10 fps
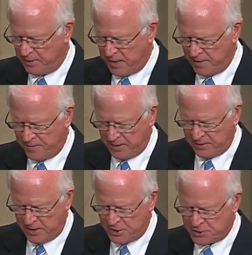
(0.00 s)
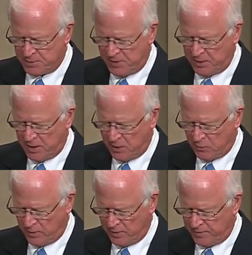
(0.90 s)
that I think needs to be dealt
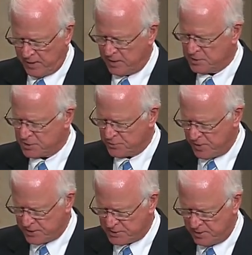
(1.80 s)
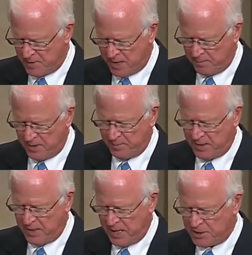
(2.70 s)
with and is addressed in my
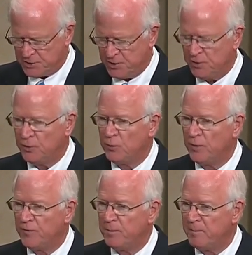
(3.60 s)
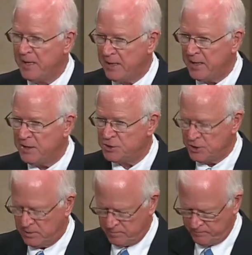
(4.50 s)
amendment has to do with the
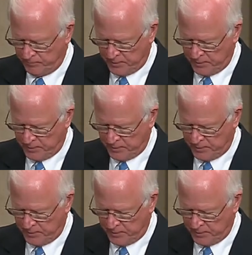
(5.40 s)
mediation.